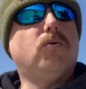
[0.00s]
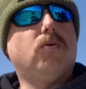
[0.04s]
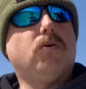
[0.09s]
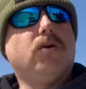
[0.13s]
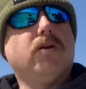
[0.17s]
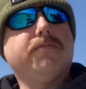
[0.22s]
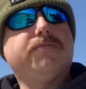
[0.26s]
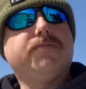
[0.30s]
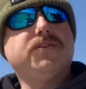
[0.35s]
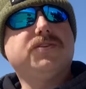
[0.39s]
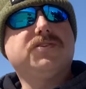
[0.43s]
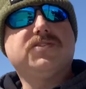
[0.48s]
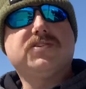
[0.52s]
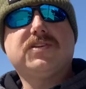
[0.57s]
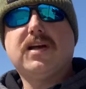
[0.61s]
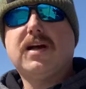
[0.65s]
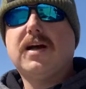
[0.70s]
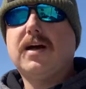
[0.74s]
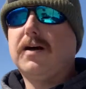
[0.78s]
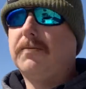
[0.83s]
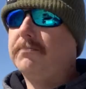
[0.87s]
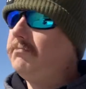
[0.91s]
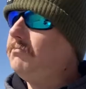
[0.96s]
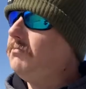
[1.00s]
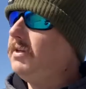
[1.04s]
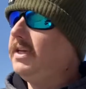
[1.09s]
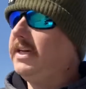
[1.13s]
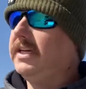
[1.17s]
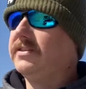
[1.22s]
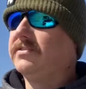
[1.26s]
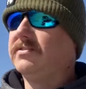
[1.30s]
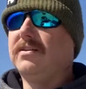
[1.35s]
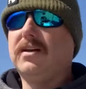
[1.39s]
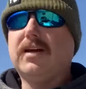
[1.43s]
Or if you stop,
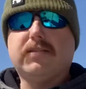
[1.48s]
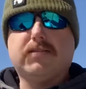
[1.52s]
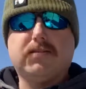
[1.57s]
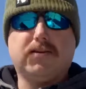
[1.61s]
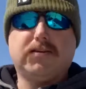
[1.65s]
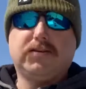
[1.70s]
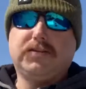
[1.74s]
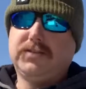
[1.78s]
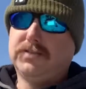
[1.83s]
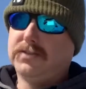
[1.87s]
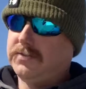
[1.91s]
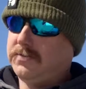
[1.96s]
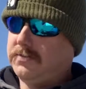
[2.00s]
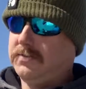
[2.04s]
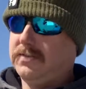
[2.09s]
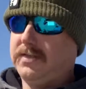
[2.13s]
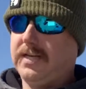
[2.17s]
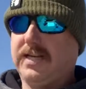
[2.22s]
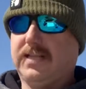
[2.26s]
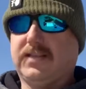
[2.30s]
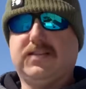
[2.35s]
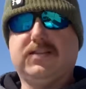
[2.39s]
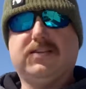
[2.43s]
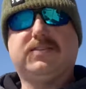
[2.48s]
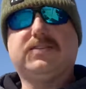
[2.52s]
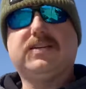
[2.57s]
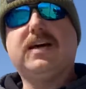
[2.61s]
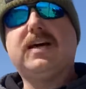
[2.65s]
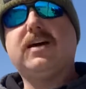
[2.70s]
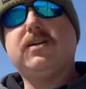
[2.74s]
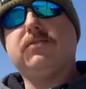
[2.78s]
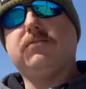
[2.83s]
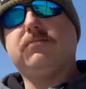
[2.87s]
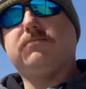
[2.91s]
it's nothing. You just take this
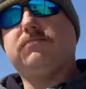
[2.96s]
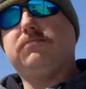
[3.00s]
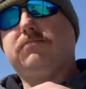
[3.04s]
out,